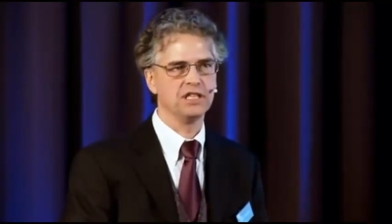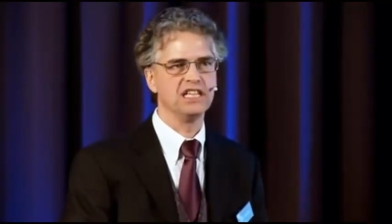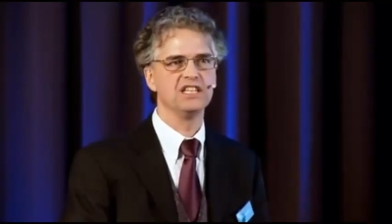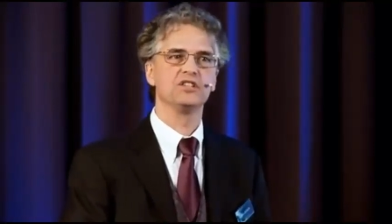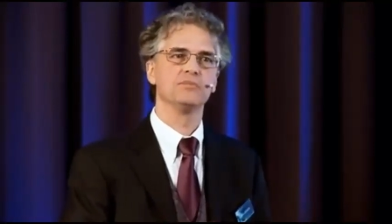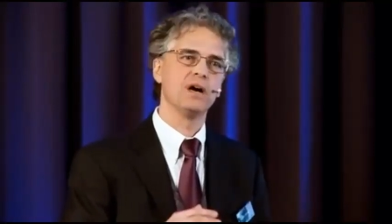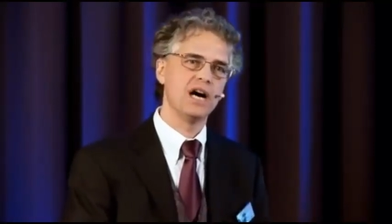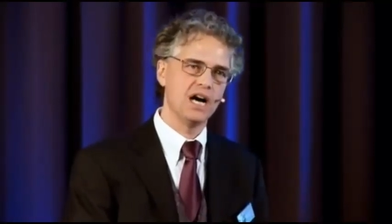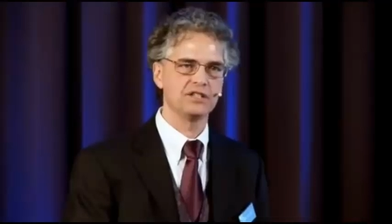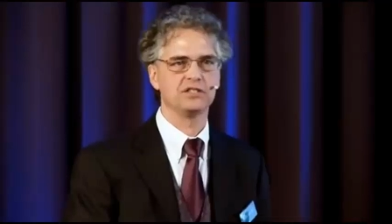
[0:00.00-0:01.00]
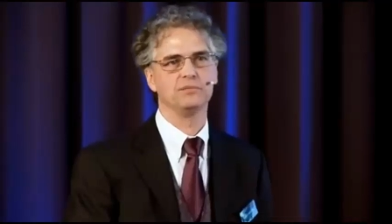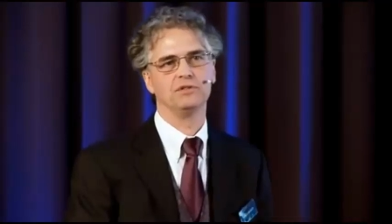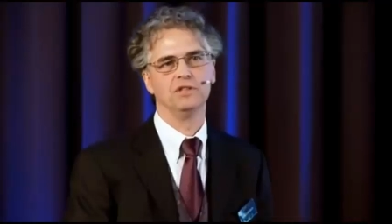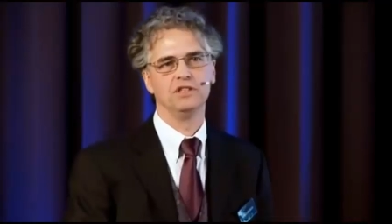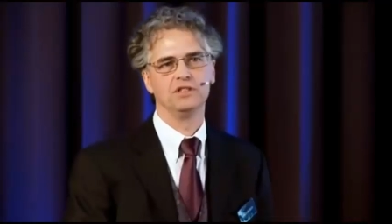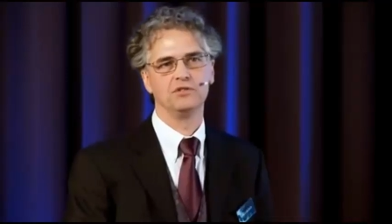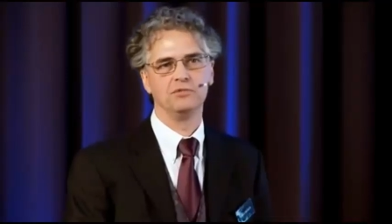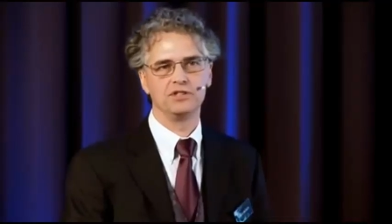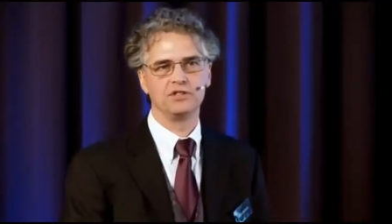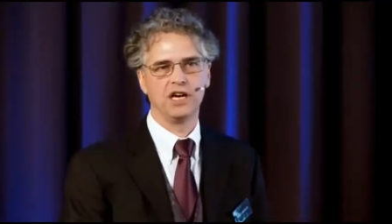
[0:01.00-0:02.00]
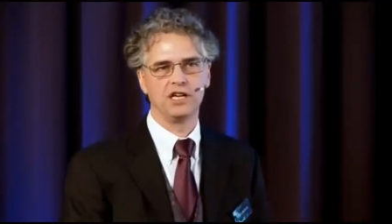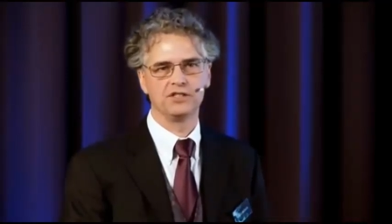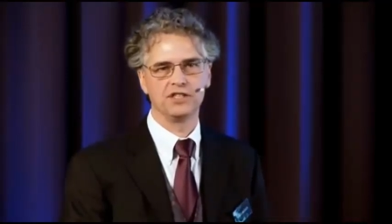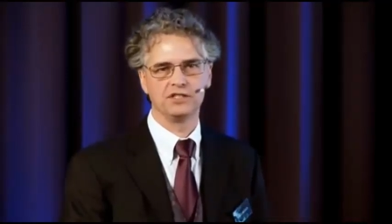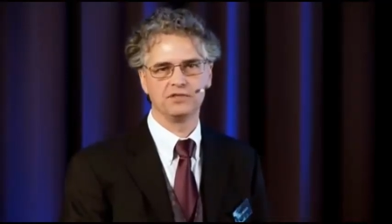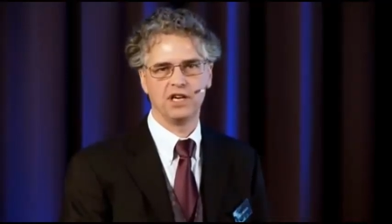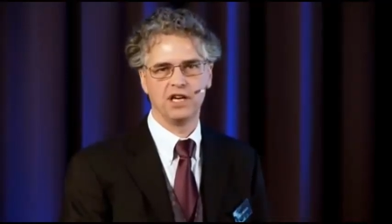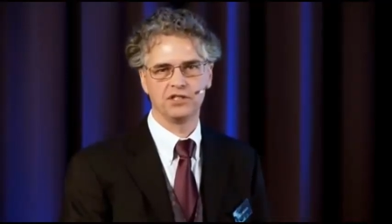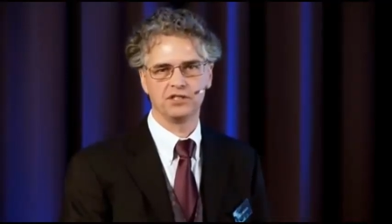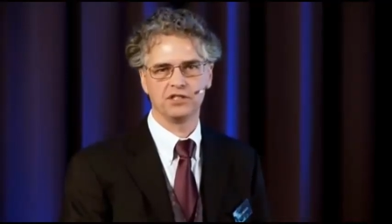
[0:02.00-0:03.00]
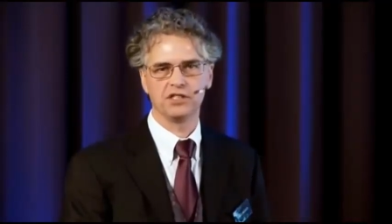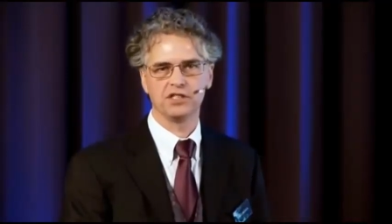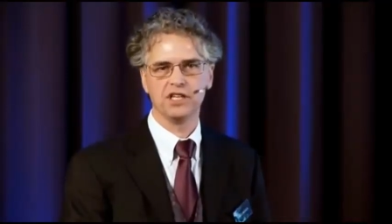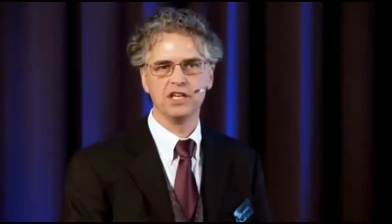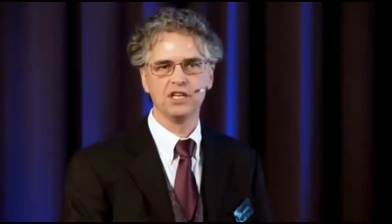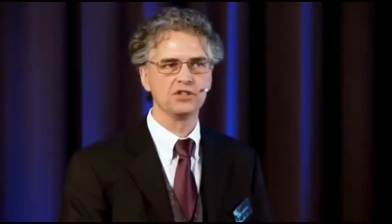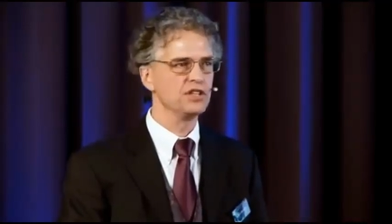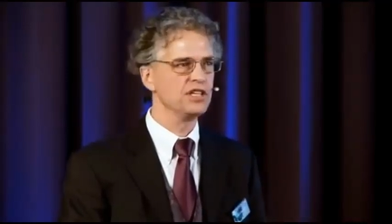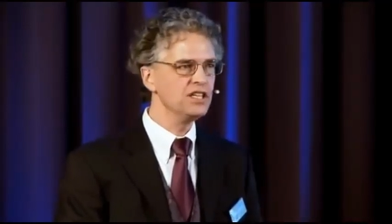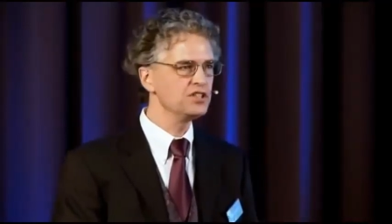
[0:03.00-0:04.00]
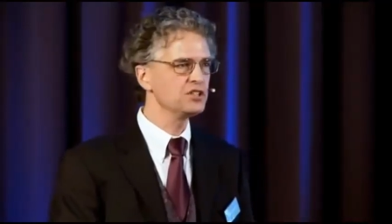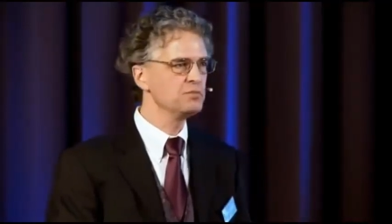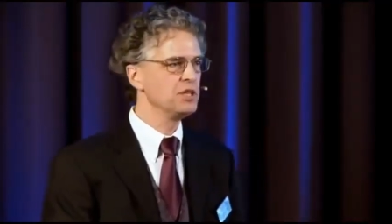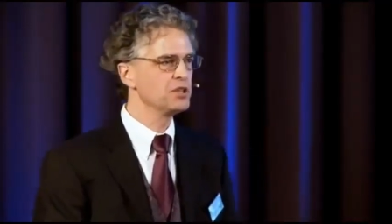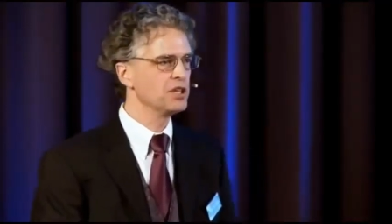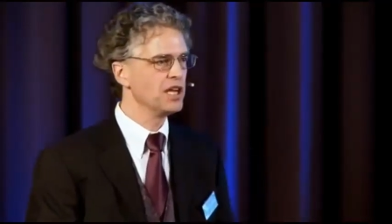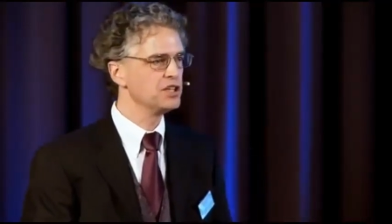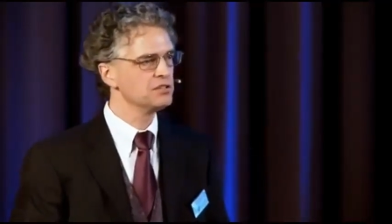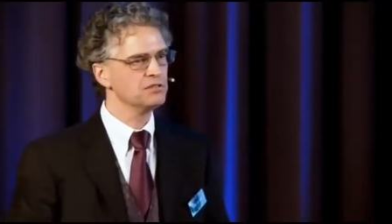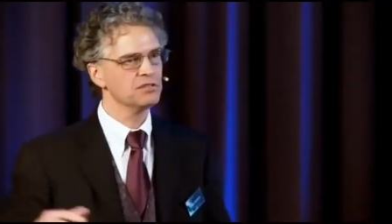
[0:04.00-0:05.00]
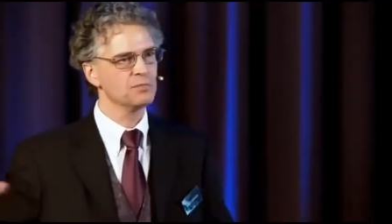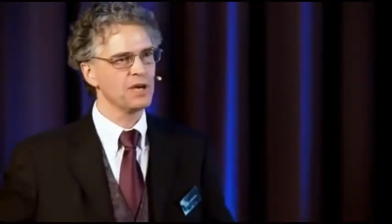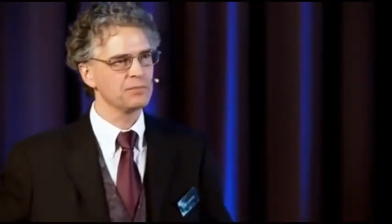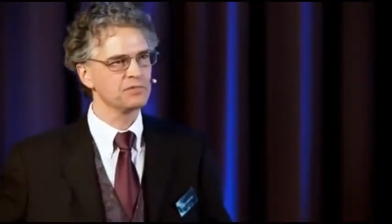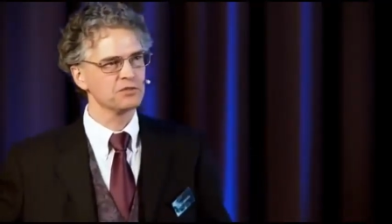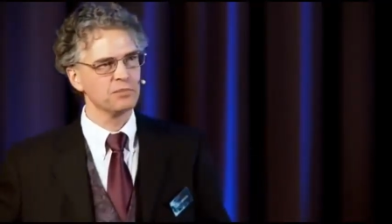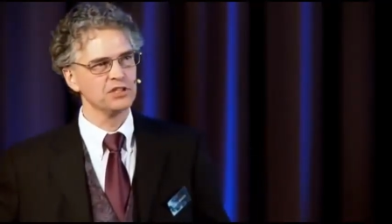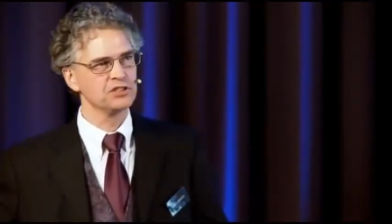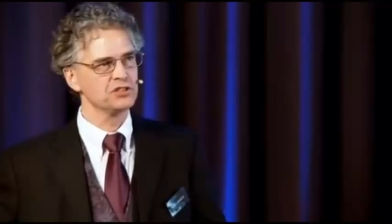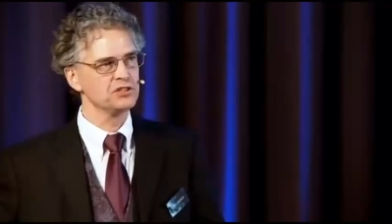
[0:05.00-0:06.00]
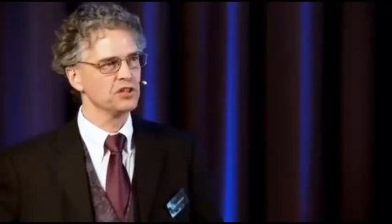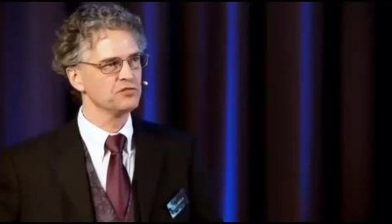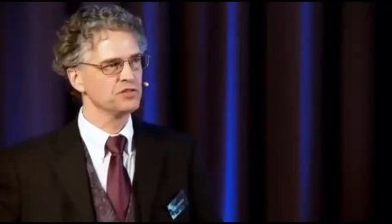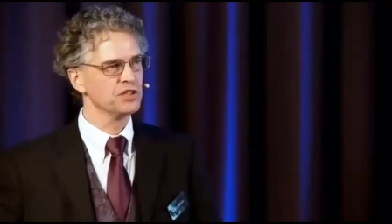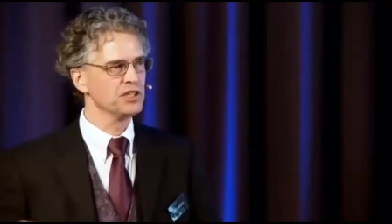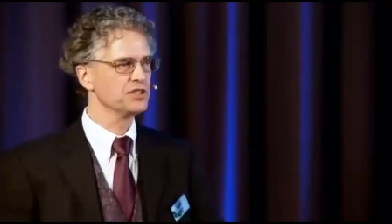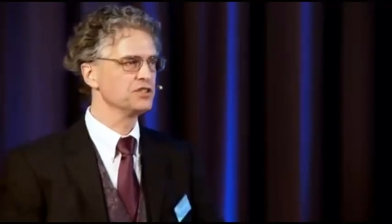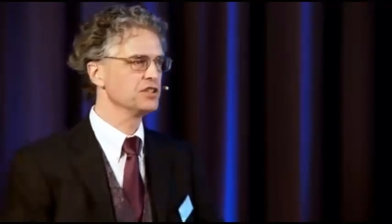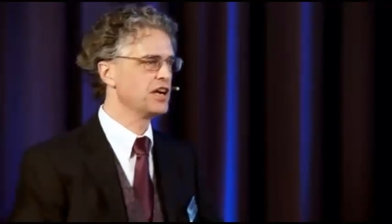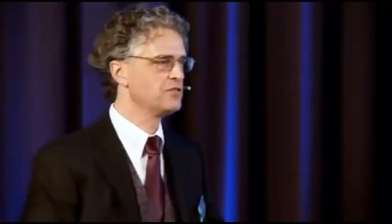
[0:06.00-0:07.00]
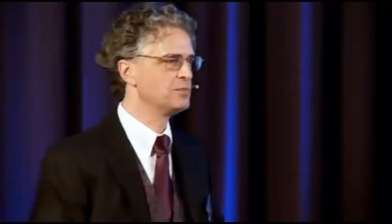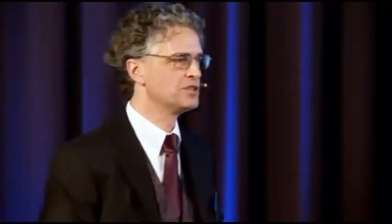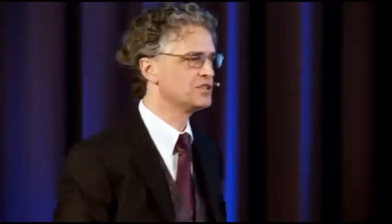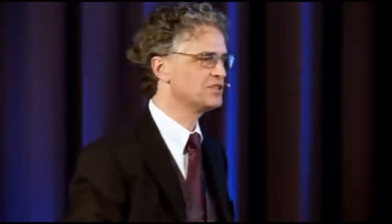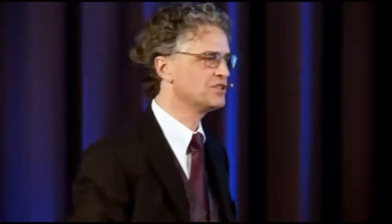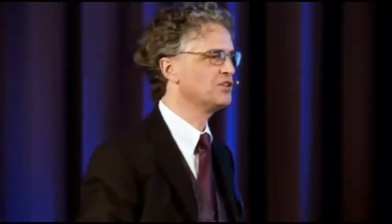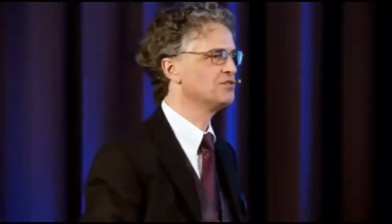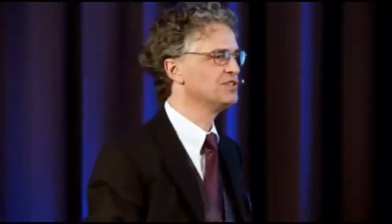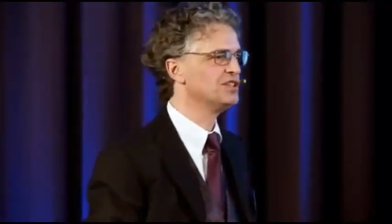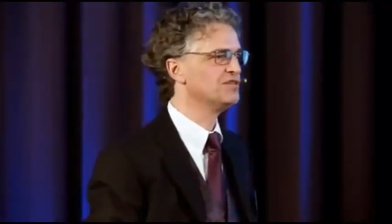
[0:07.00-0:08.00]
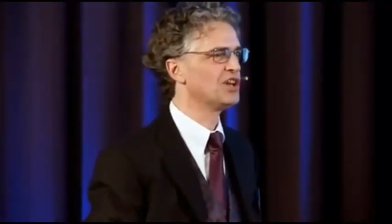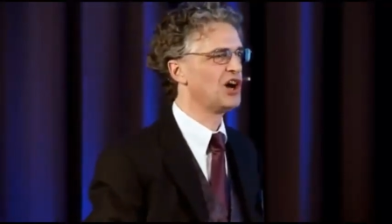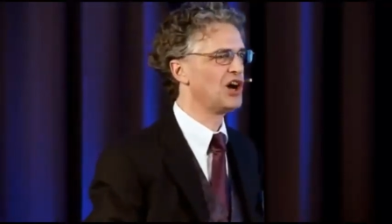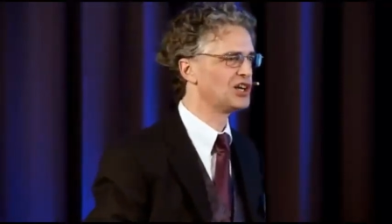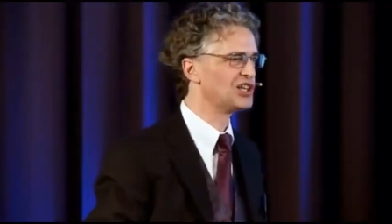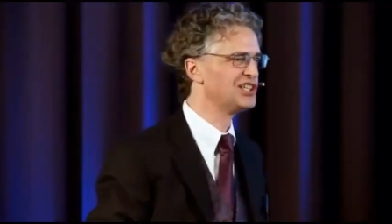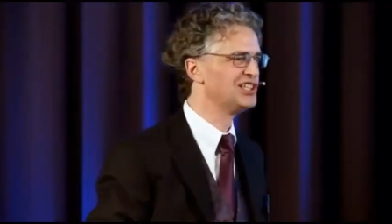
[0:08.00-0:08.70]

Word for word: It is impossible to reach your higher states of consciousness. So the easiest manipulation, the Baptist minister is known for years and the government's known even longer.